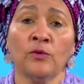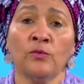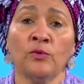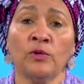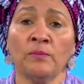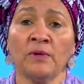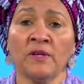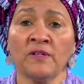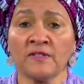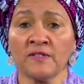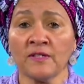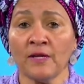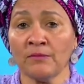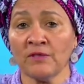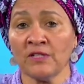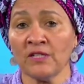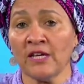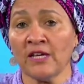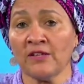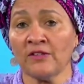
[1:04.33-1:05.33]
we must
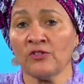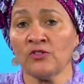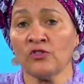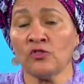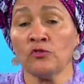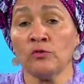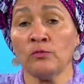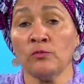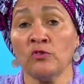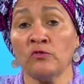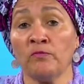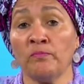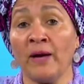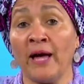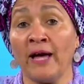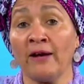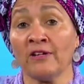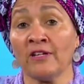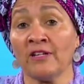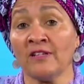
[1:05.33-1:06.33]
come together to remove
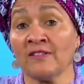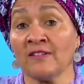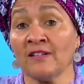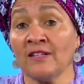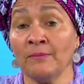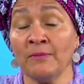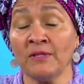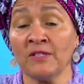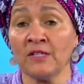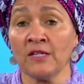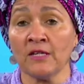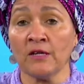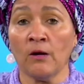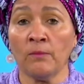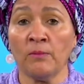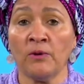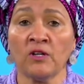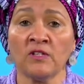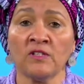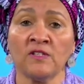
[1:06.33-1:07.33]
barriers limiting
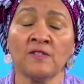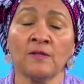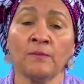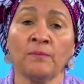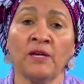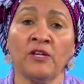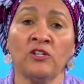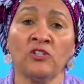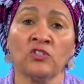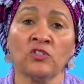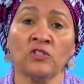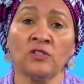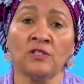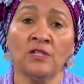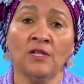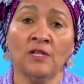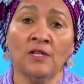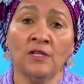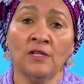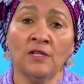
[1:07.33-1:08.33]
our
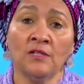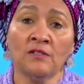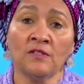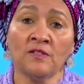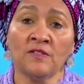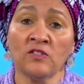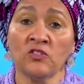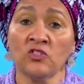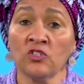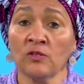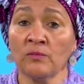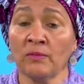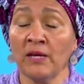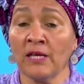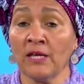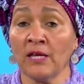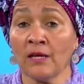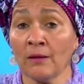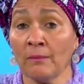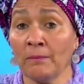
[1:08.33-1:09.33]
participation in
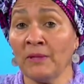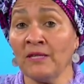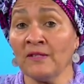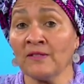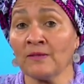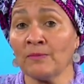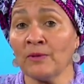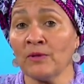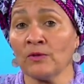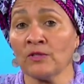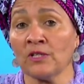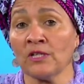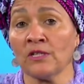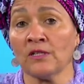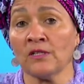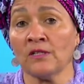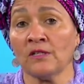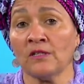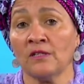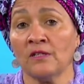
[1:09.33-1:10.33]
decision-making and
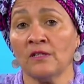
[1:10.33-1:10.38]
peace-building.